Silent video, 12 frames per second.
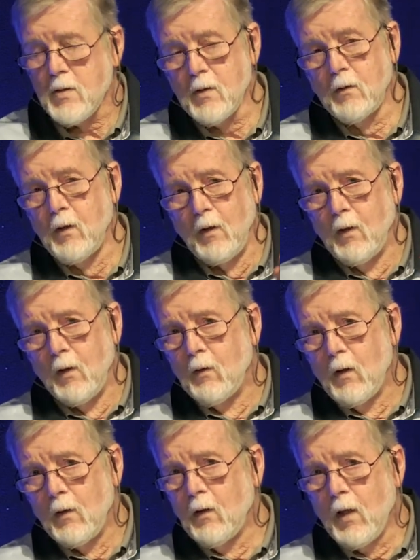And
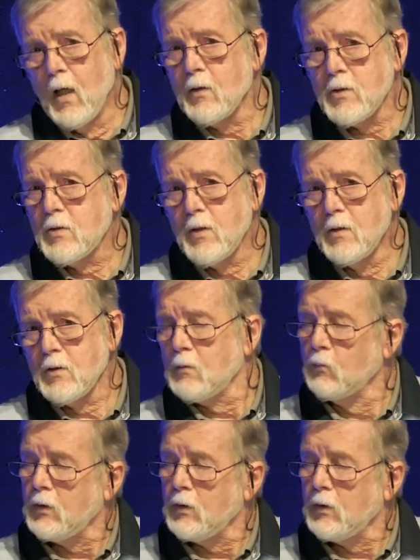the last session,